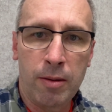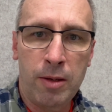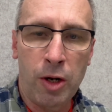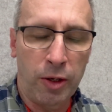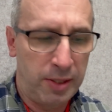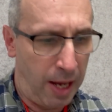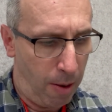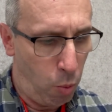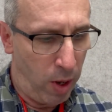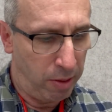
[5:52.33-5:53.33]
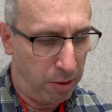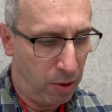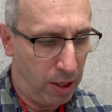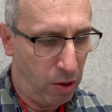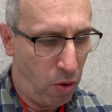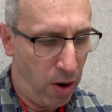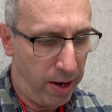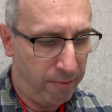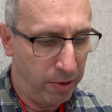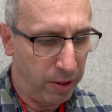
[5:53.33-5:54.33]
You know, Psalm
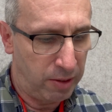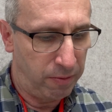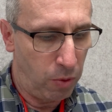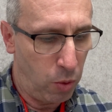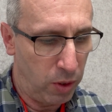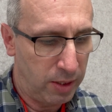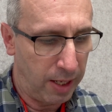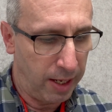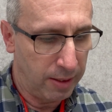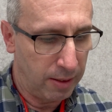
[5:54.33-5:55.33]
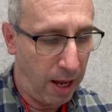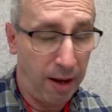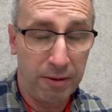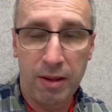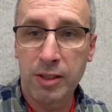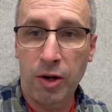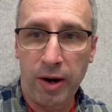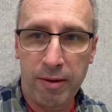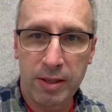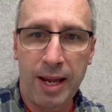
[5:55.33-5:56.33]
139 verse
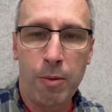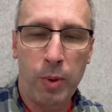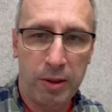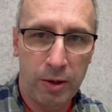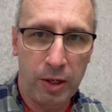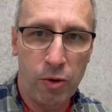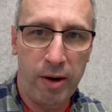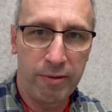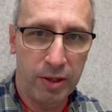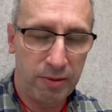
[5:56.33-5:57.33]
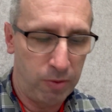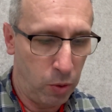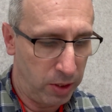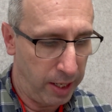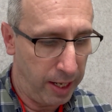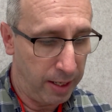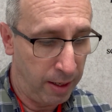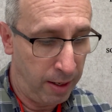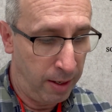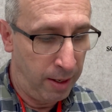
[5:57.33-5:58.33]
14
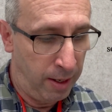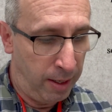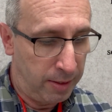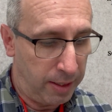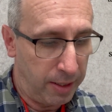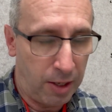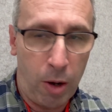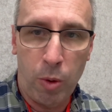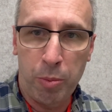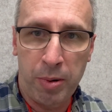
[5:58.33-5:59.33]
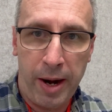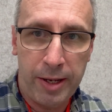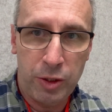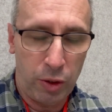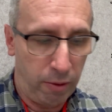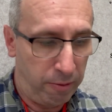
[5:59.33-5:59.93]
says, I will praise you,